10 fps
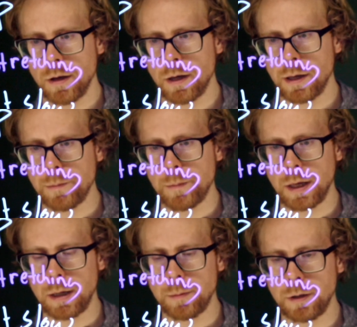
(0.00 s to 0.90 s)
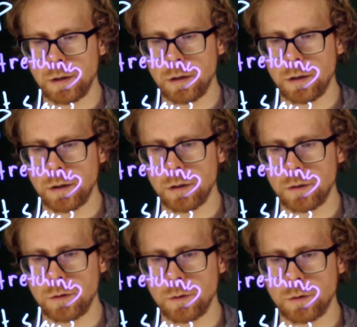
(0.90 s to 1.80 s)
and maybe
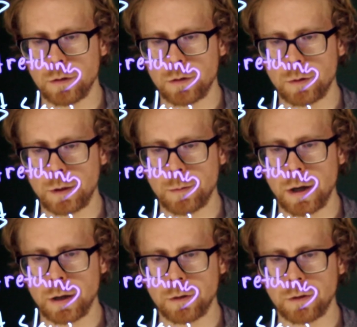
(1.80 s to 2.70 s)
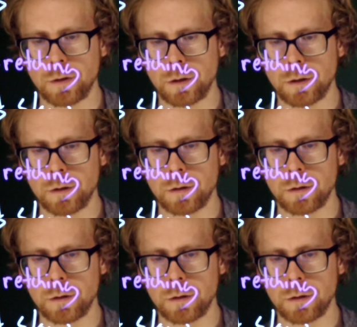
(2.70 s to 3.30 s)
2 to 3 miles here.